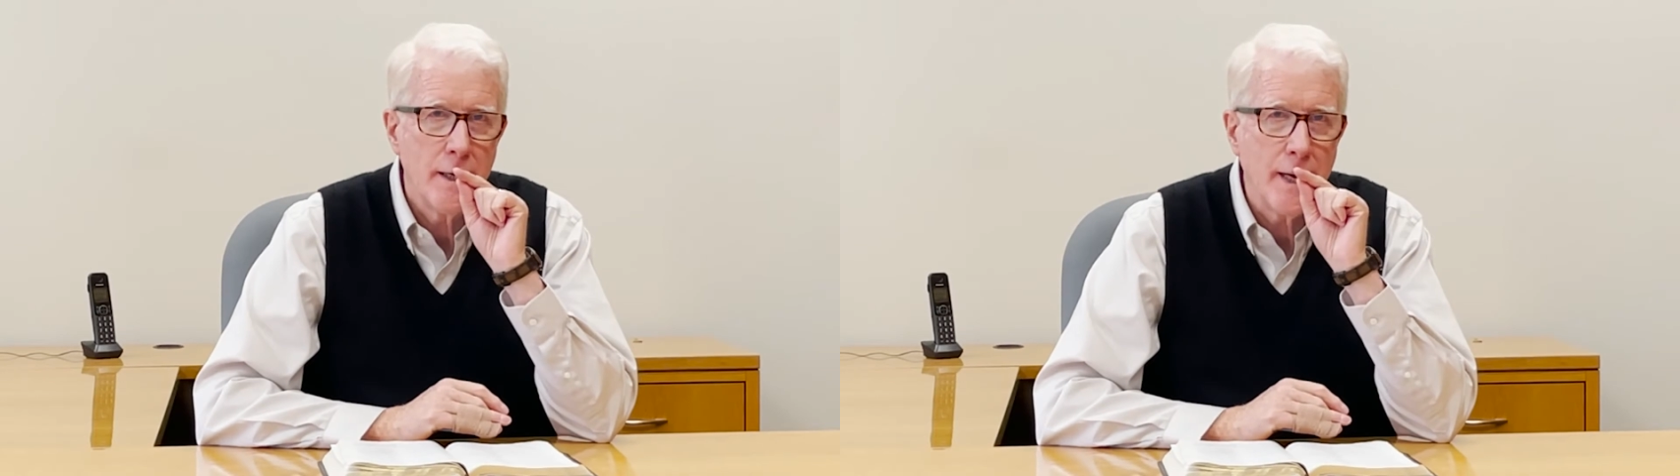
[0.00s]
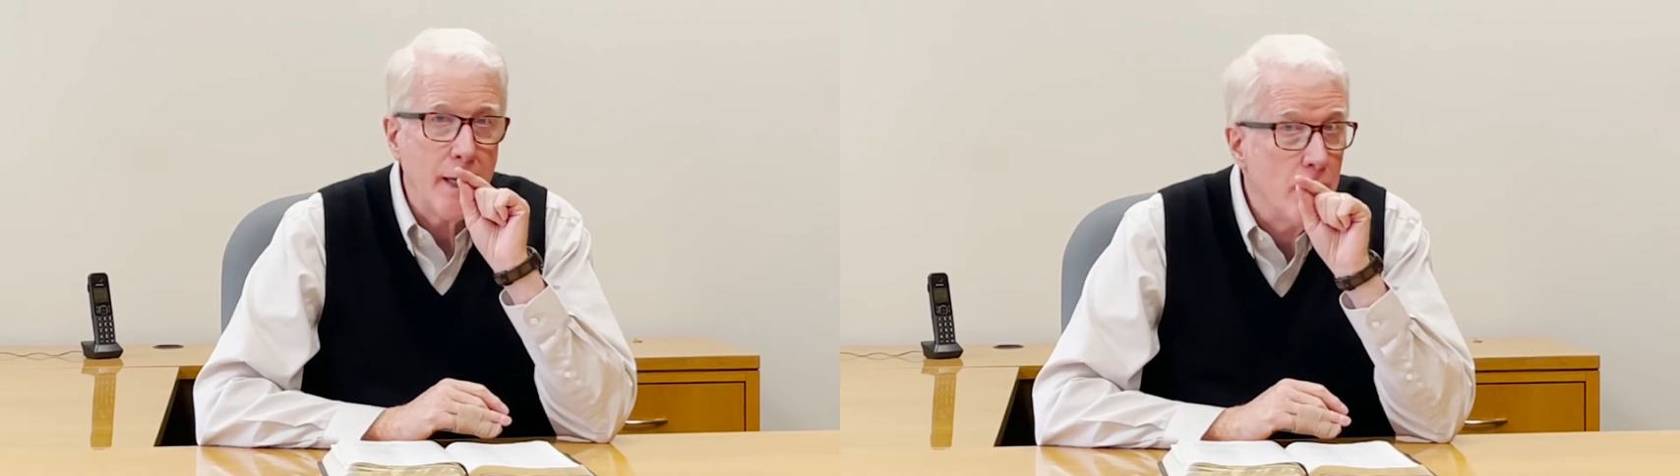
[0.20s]

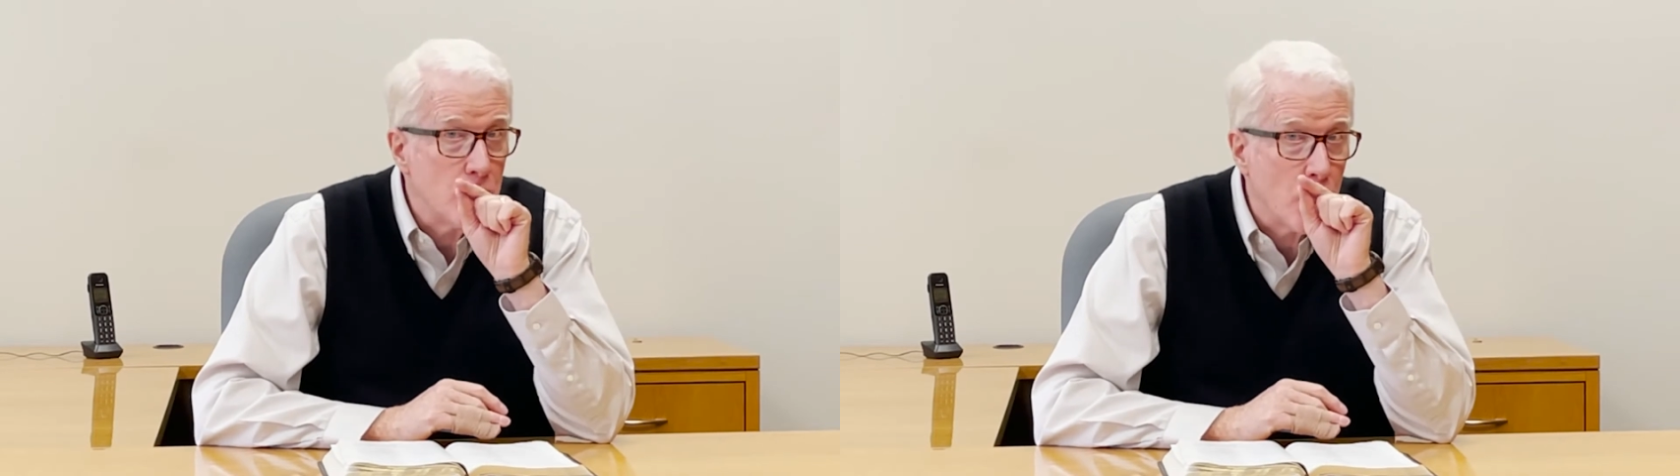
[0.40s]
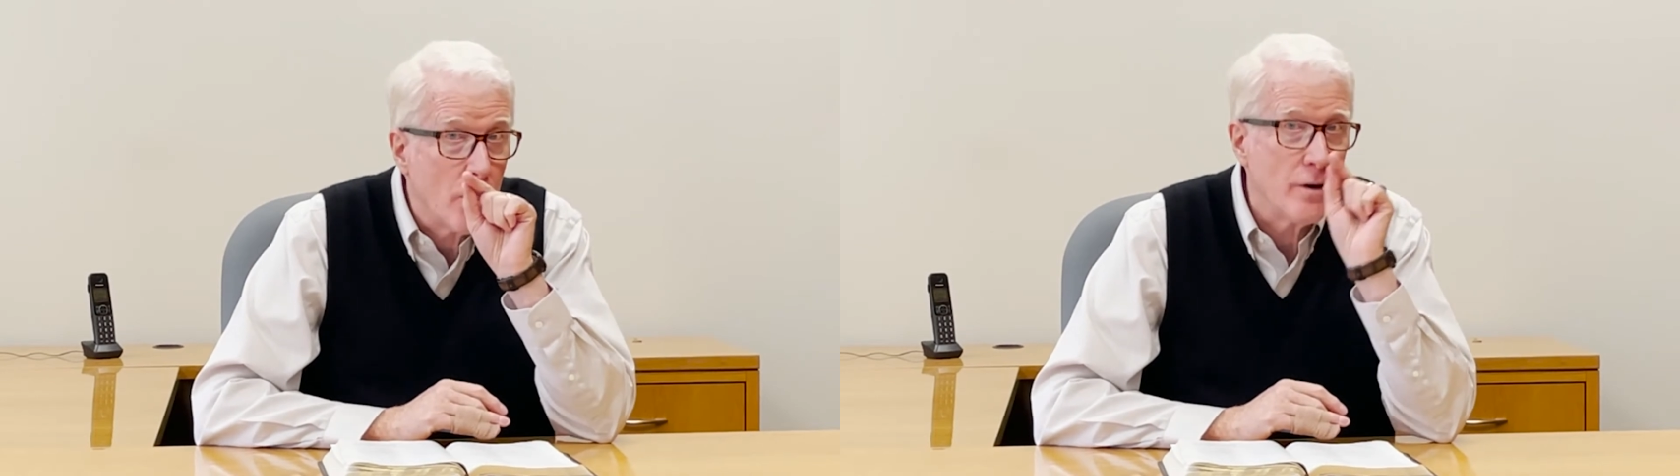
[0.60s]
in his
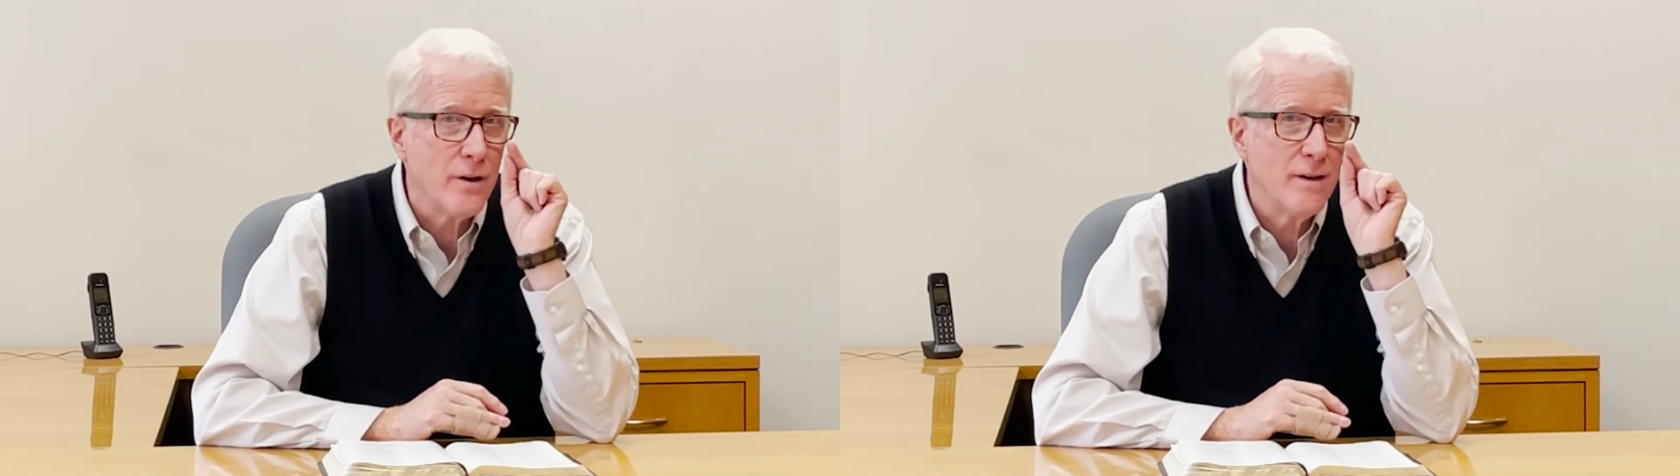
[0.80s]
heart,